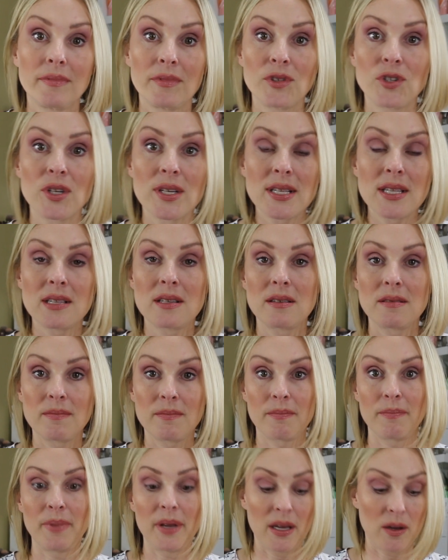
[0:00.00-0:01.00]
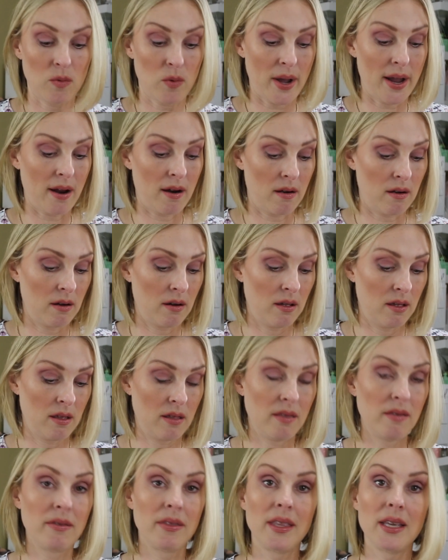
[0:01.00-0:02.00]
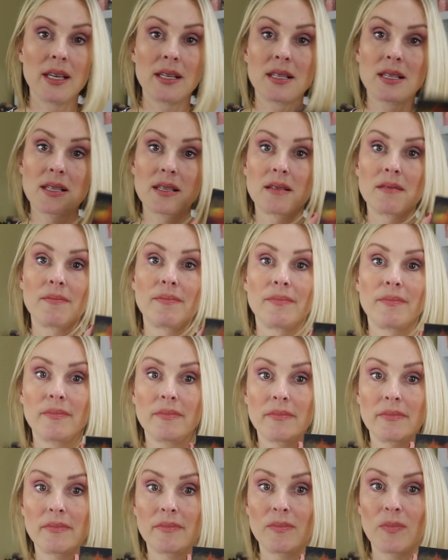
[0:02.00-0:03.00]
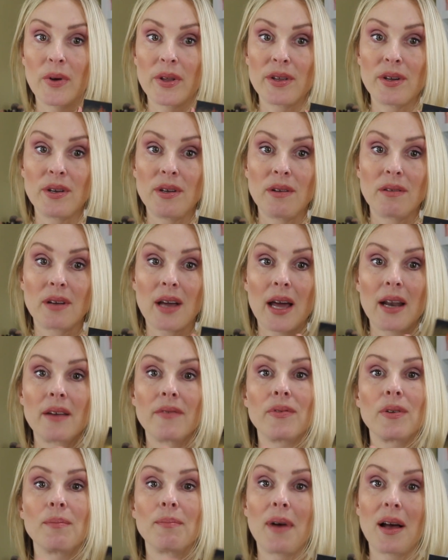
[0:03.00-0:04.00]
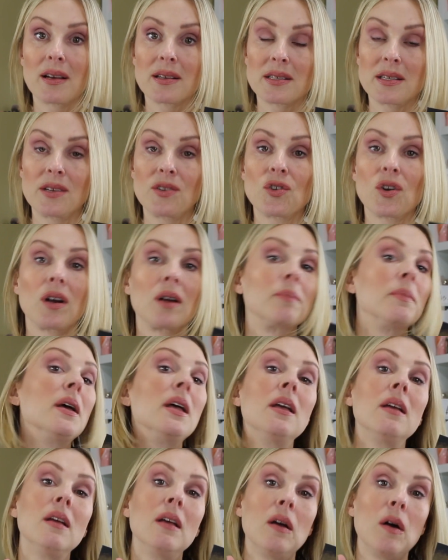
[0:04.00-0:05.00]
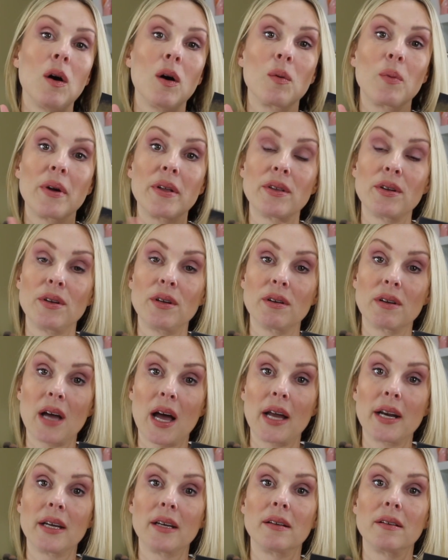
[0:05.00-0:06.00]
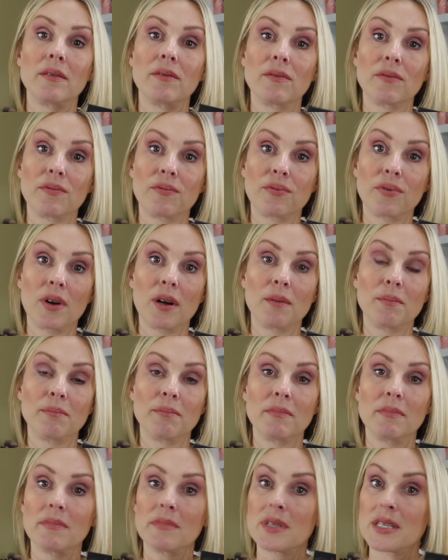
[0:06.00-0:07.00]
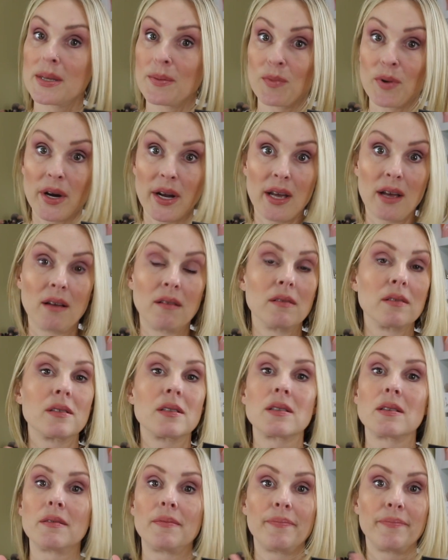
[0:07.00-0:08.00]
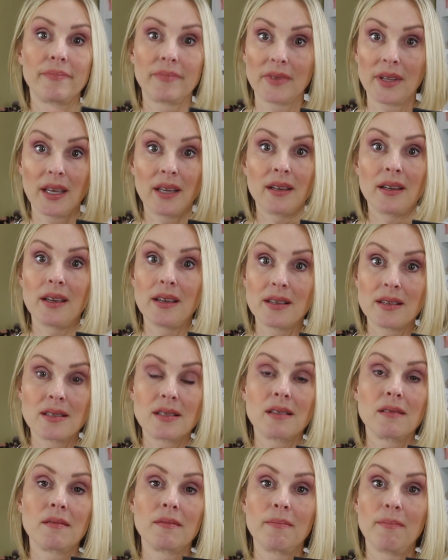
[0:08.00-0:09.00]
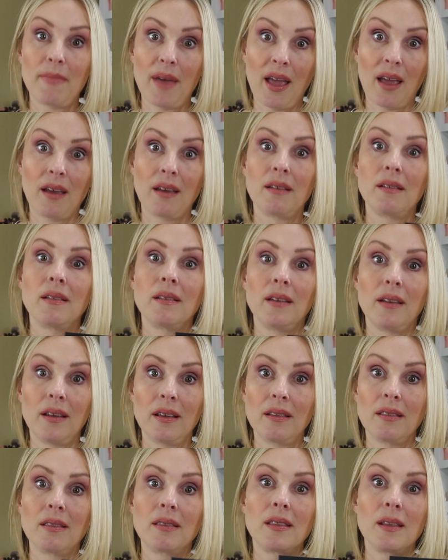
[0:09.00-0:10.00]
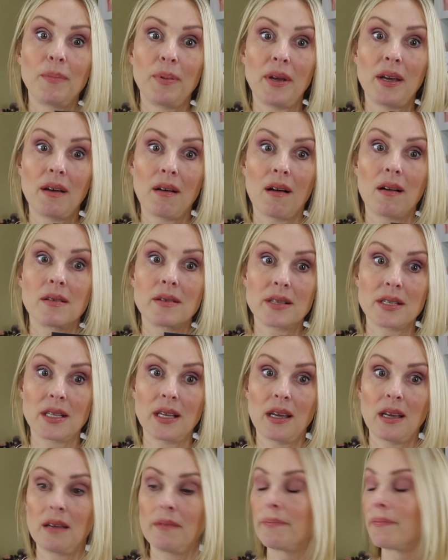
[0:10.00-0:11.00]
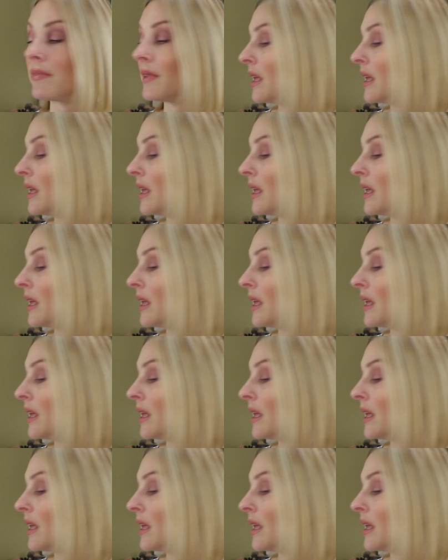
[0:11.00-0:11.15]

just be aware. This, whether you got it from BOXY or whether you got it from somewhere else, it is made in the PRC.